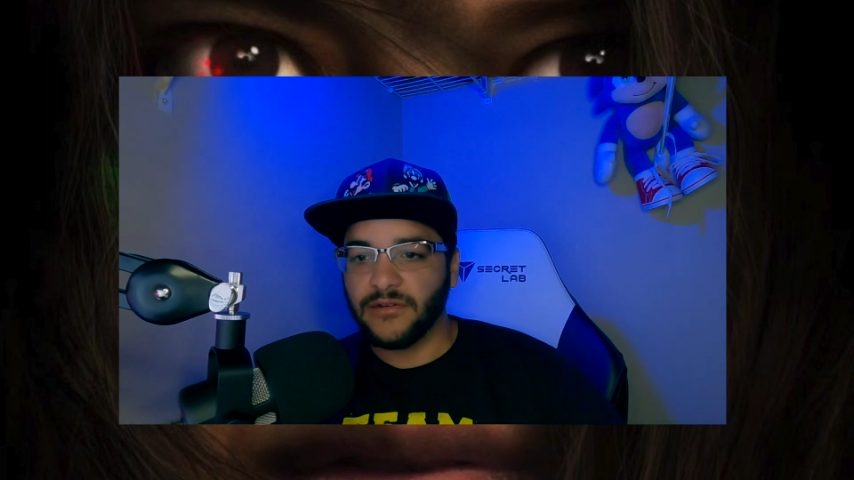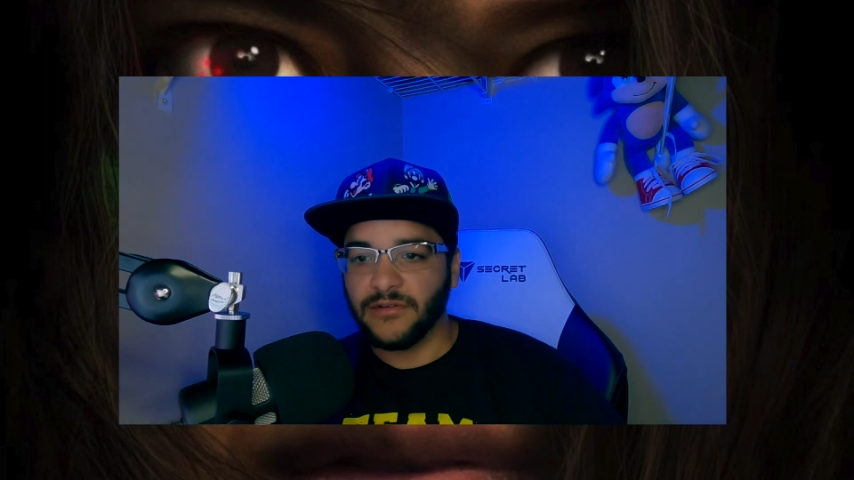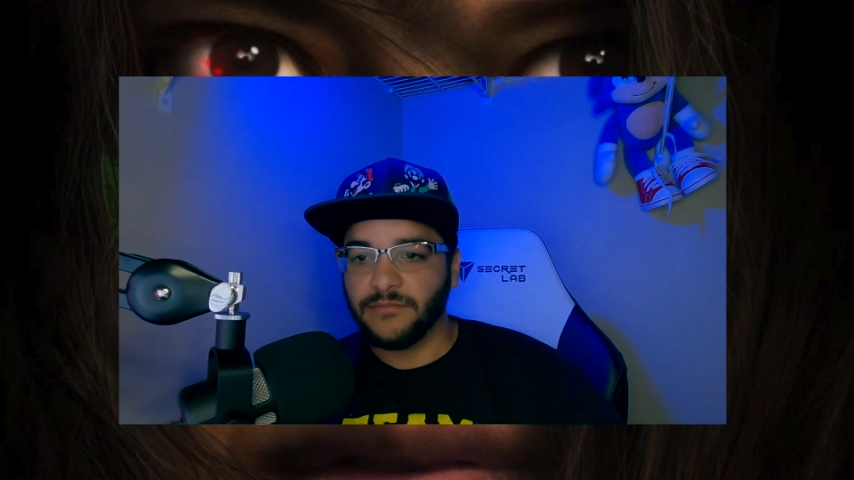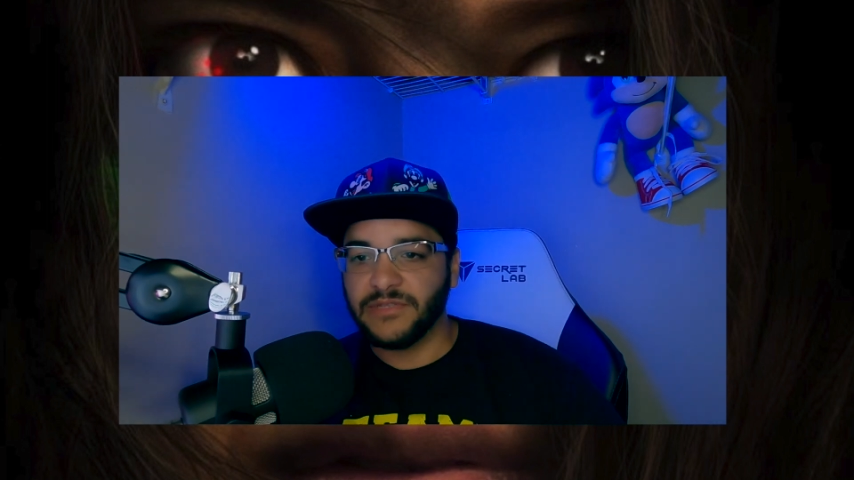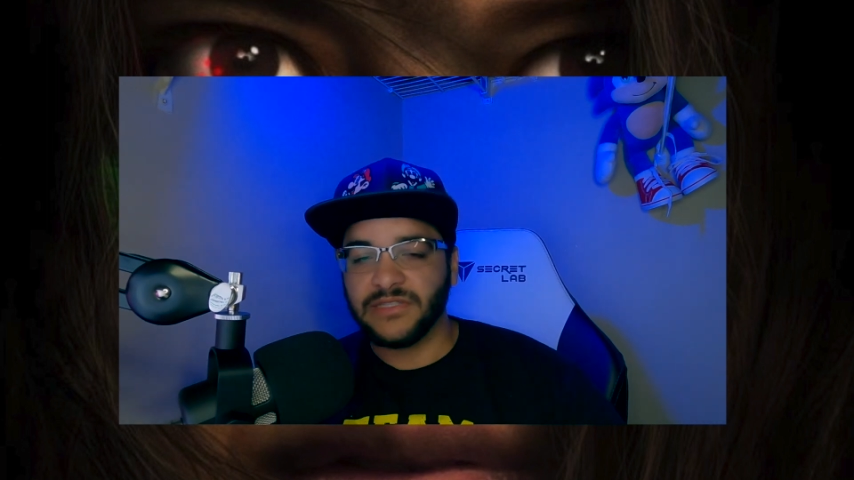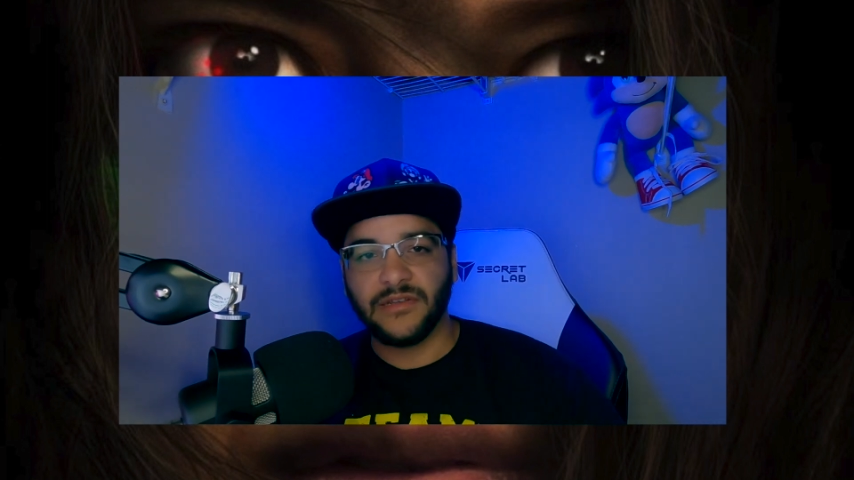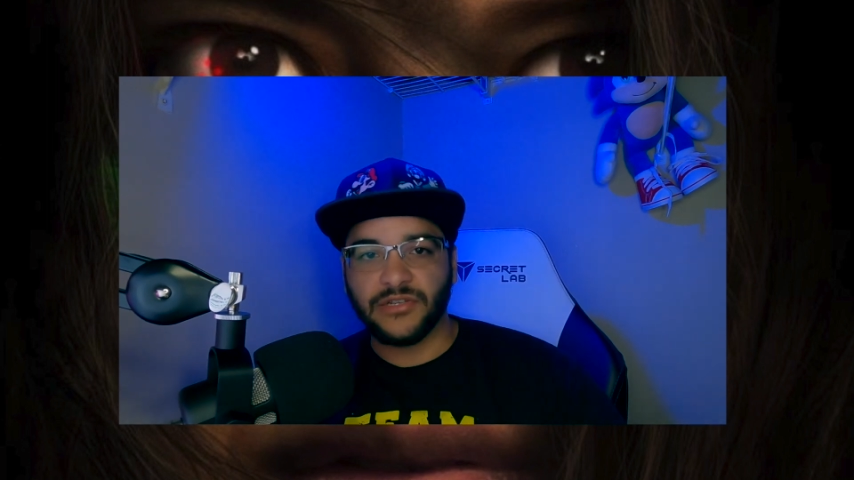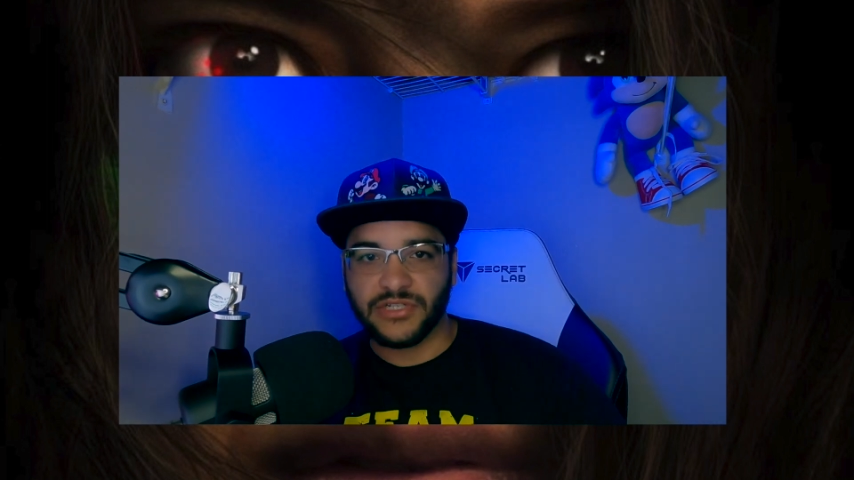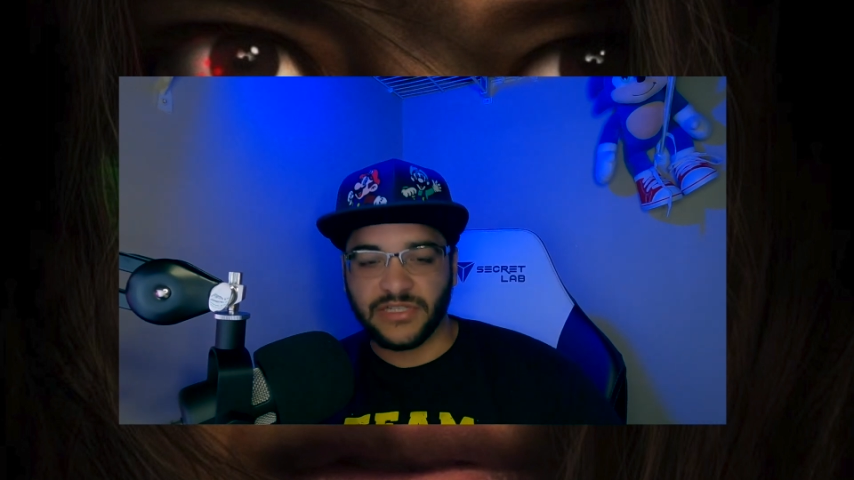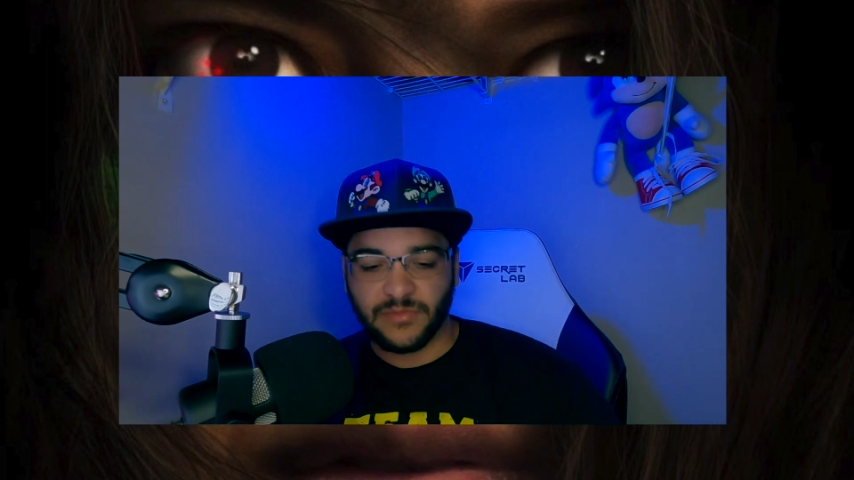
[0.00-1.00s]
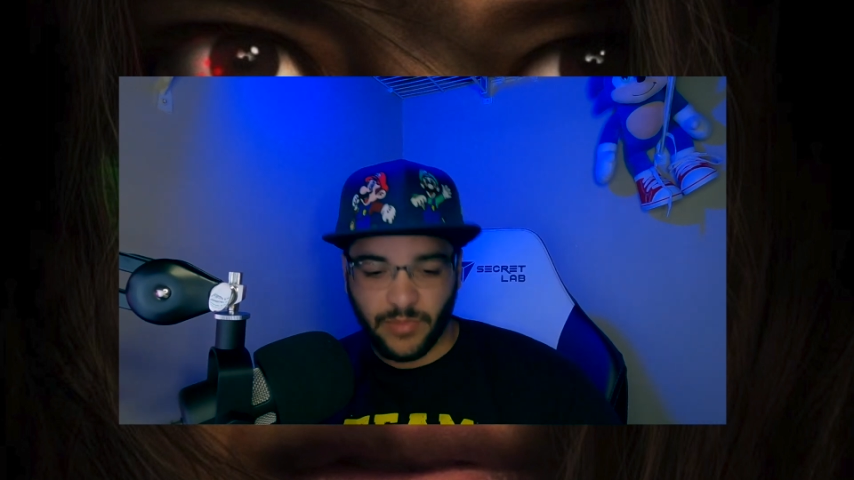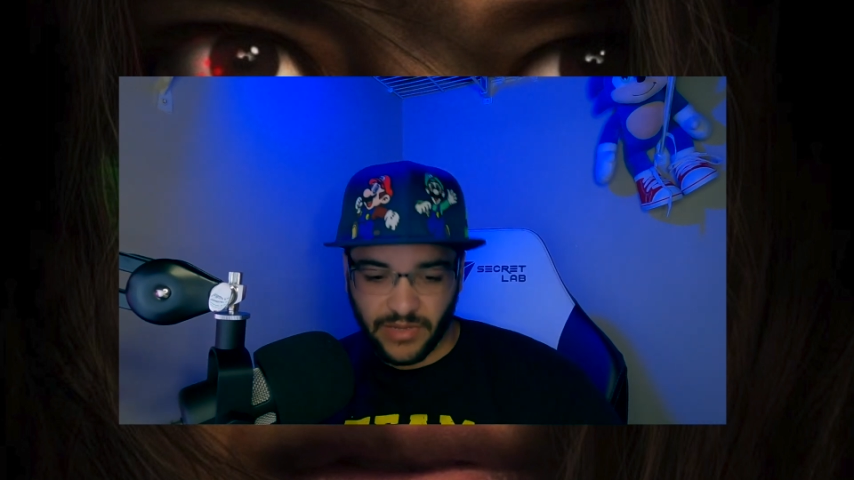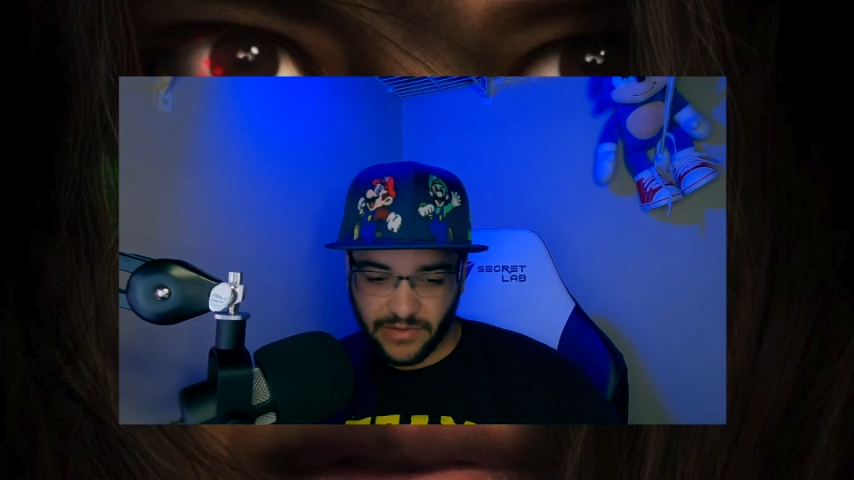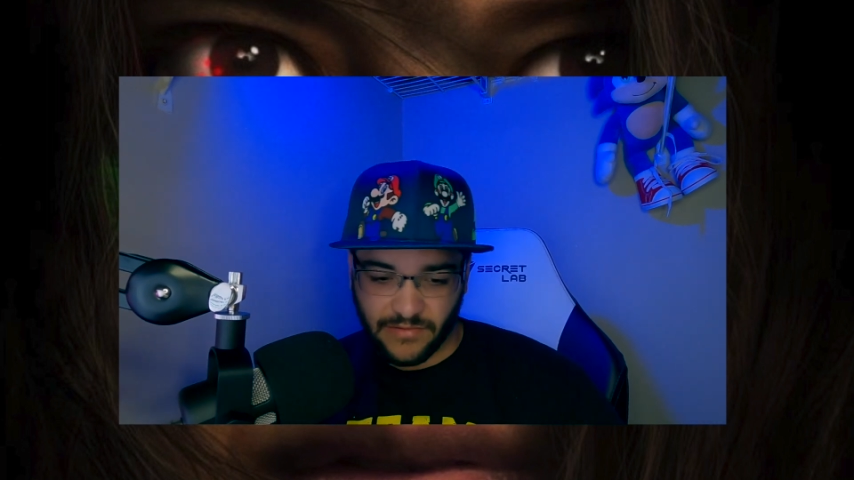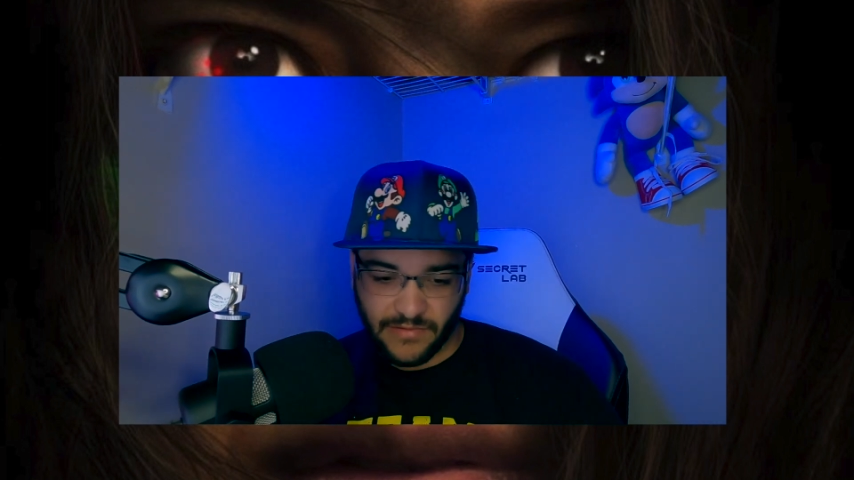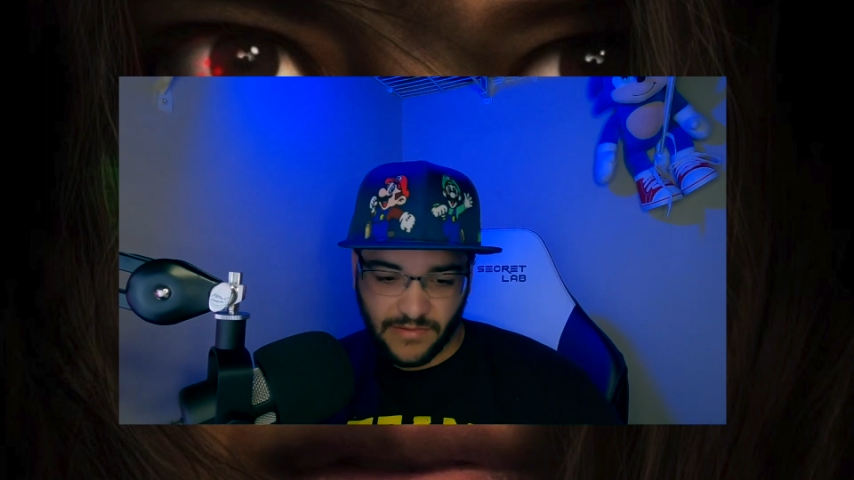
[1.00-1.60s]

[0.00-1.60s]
all misogynist pigs.